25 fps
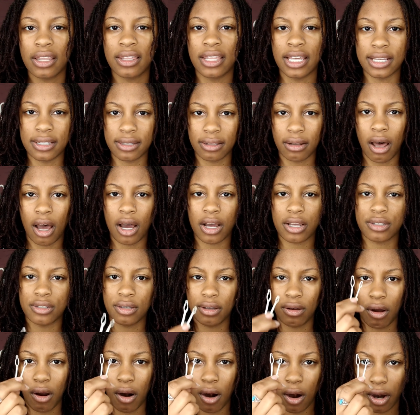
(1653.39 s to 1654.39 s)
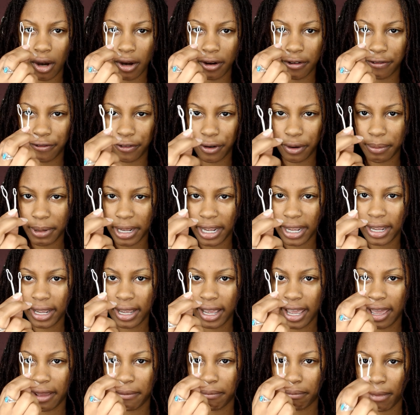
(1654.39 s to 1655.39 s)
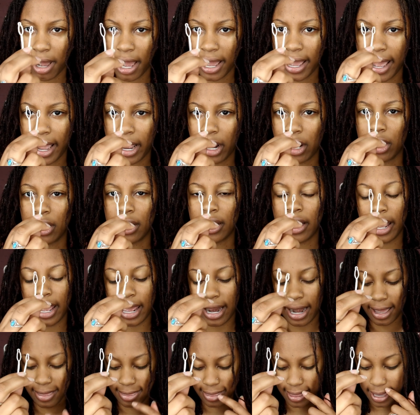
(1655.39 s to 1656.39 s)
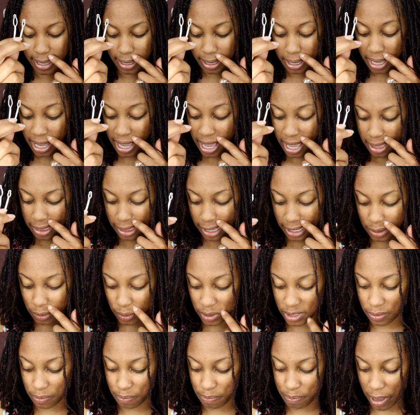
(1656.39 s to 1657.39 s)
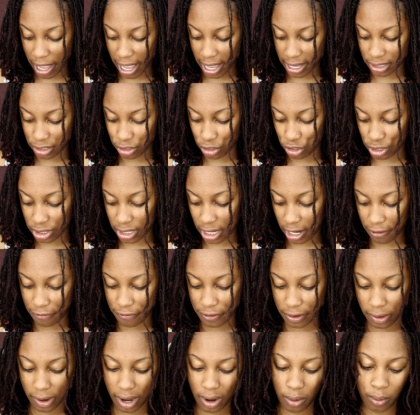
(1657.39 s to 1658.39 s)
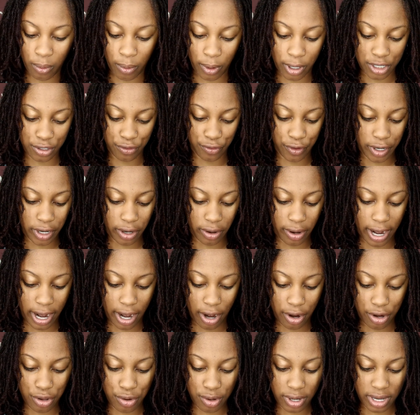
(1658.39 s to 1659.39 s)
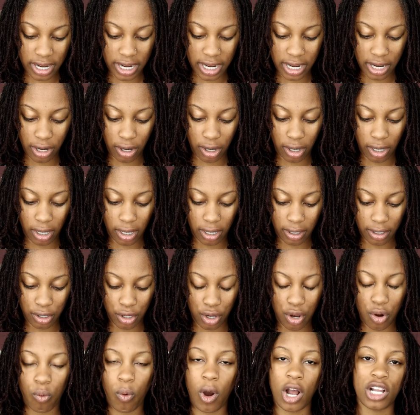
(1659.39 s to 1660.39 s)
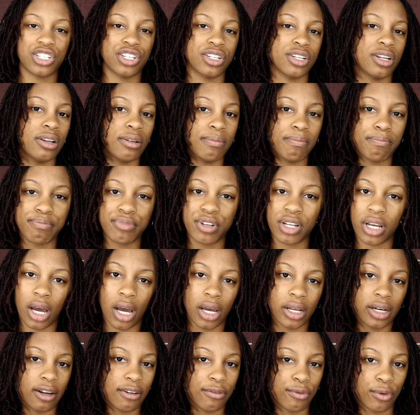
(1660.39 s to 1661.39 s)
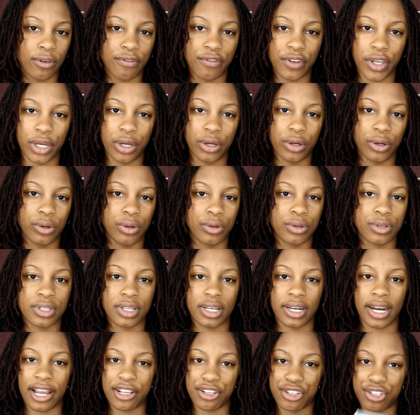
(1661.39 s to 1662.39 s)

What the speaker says: These locks are for me and my hair, and I think that's what's best. You just got to figure out what works for your hair. You can watch a ton of reviews, and